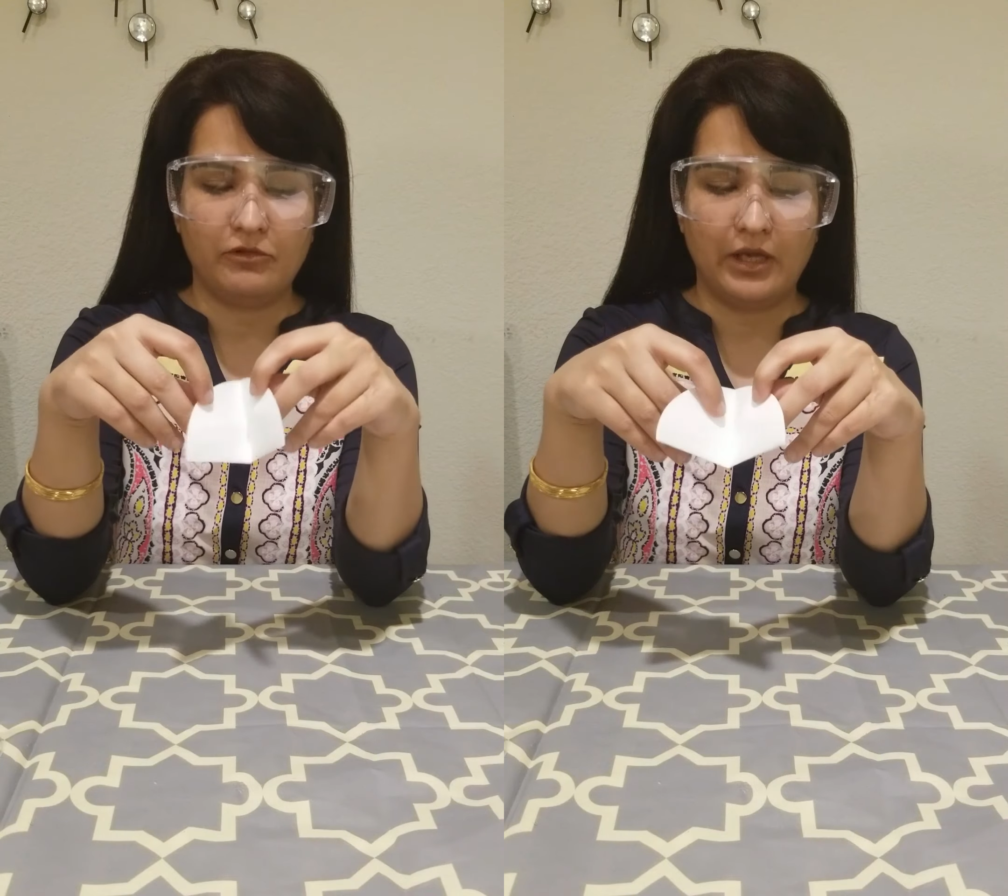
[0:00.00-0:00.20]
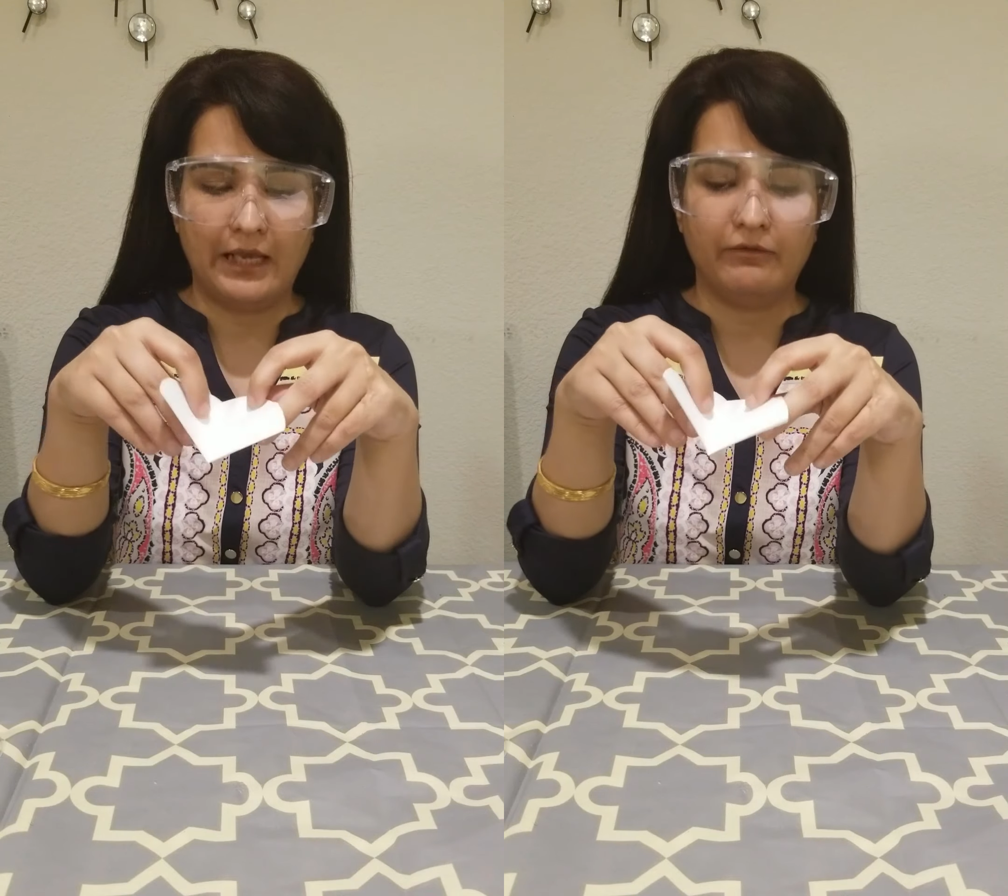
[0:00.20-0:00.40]

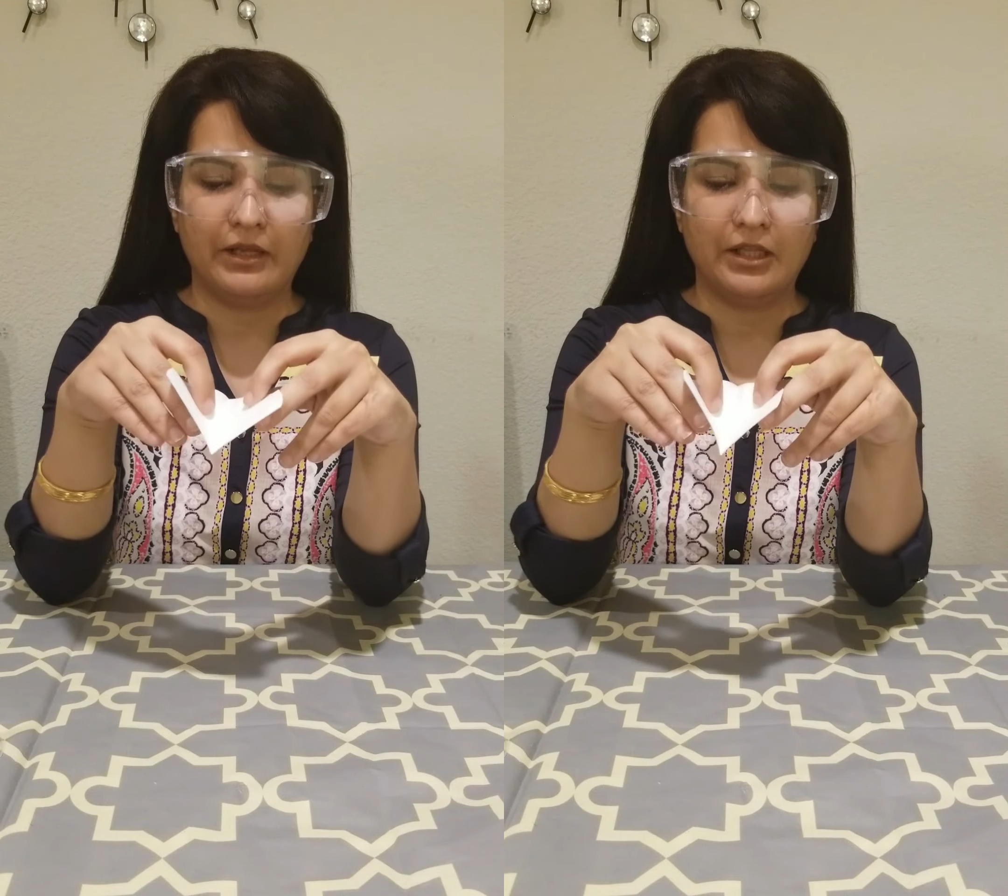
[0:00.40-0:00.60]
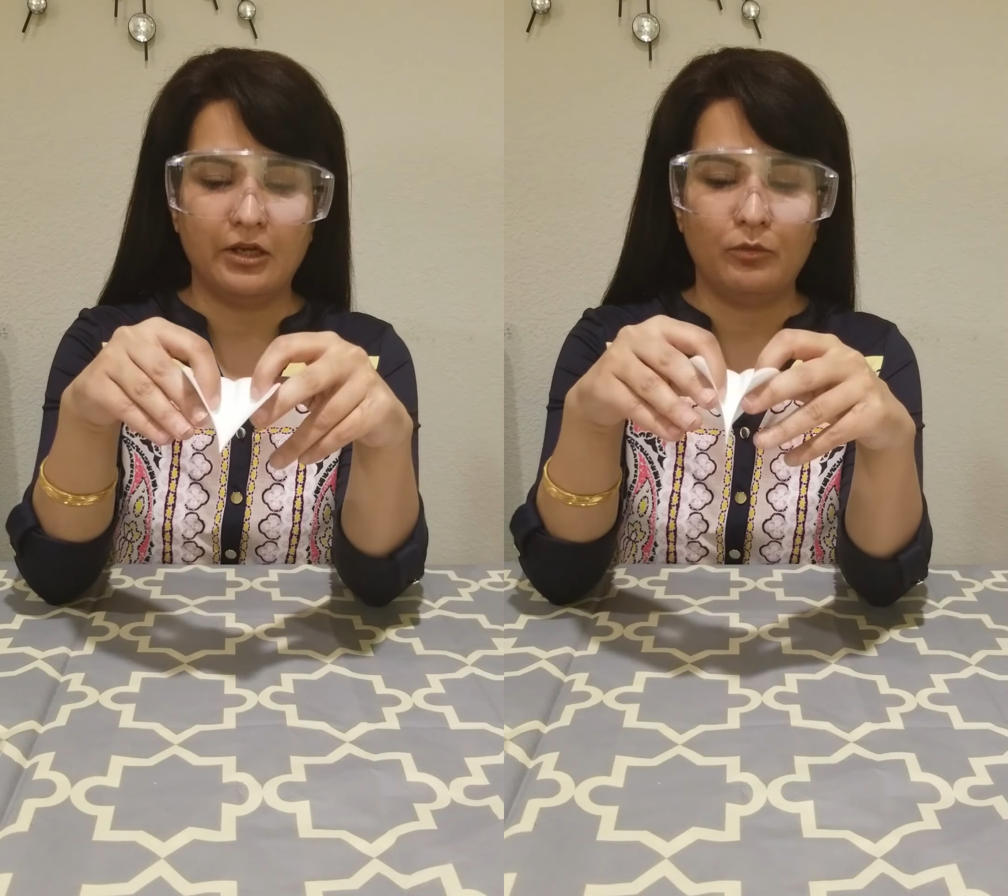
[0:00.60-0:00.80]
and
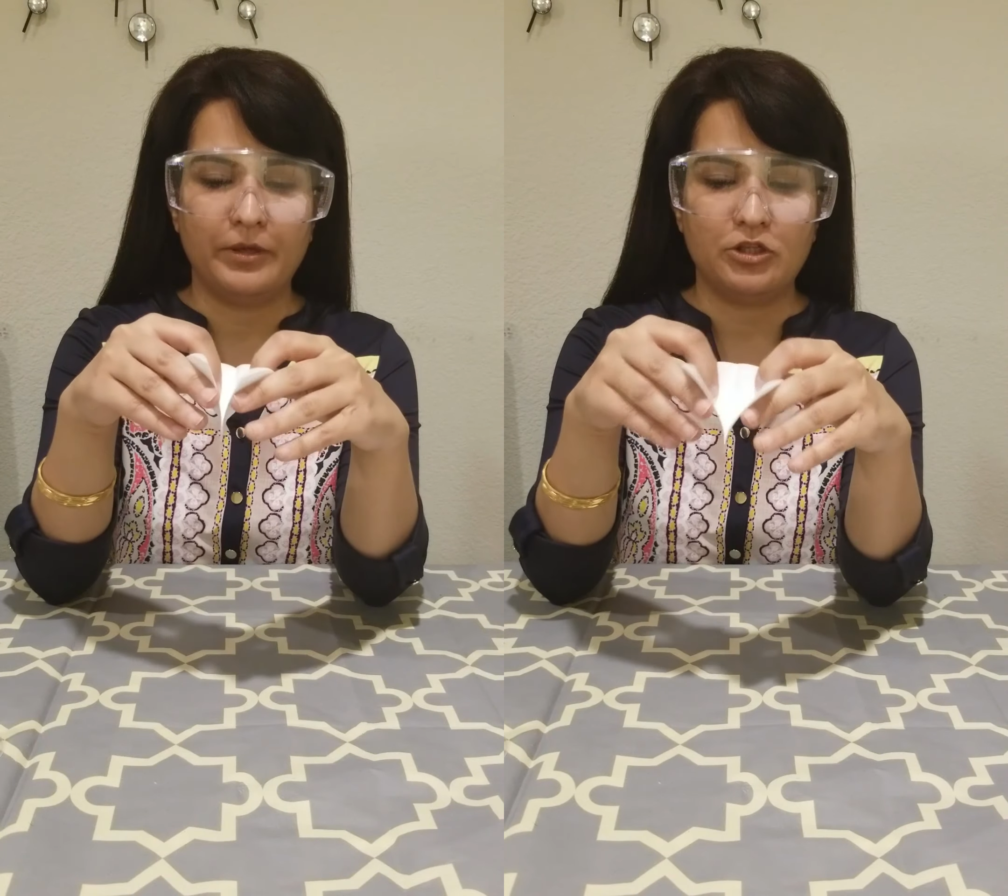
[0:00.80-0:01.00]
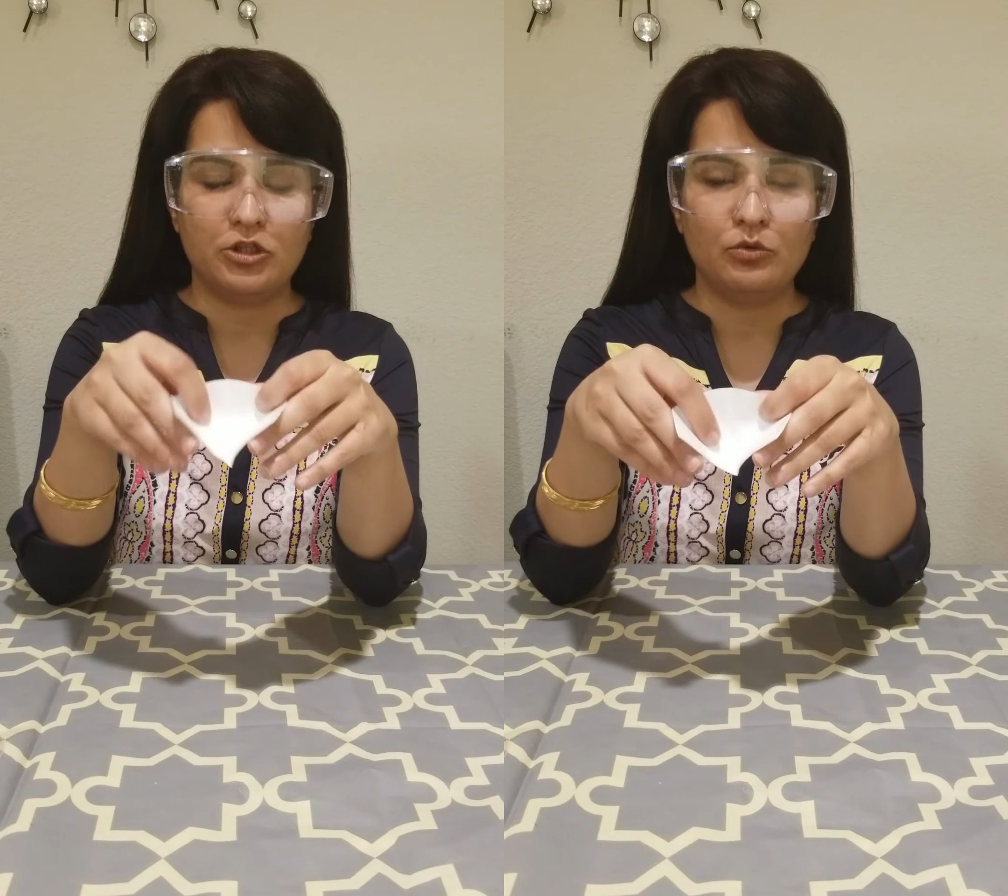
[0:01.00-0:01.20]
when they
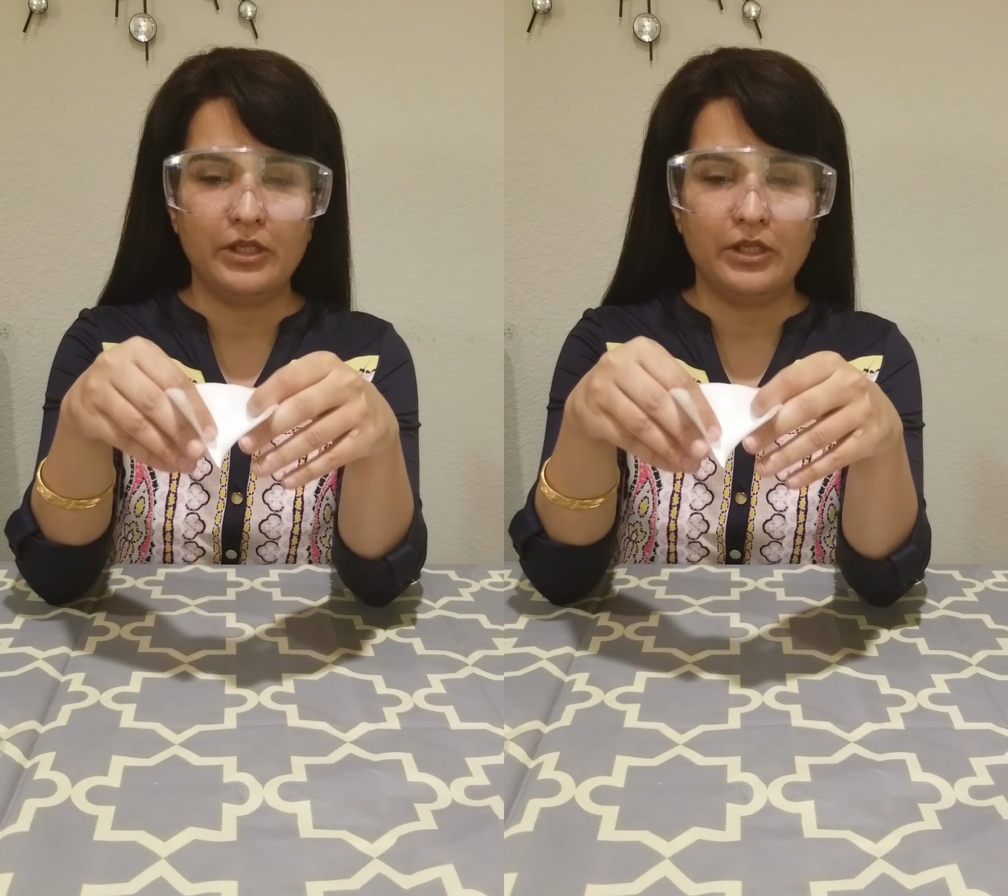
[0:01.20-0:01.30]
open 2